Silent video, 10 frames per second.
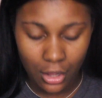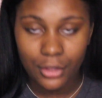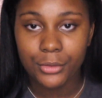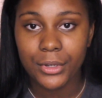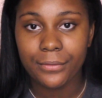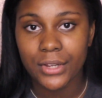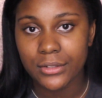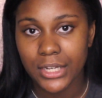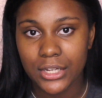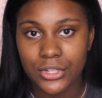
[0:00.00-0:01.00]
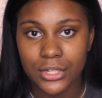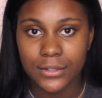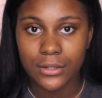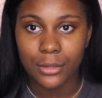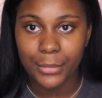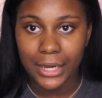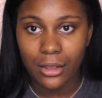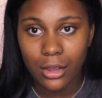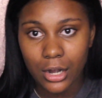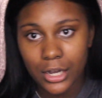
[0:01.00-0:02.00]
all three foundations on my
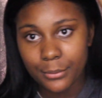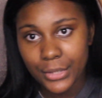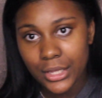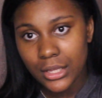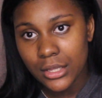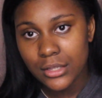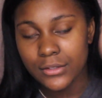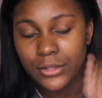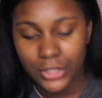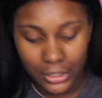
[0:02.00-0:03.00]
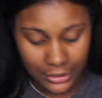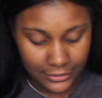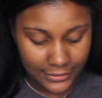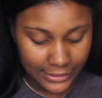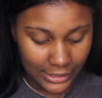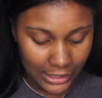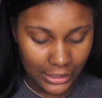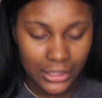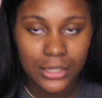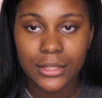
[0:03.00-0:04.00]
arm so y'all can
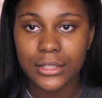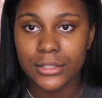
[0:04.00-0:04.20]
see the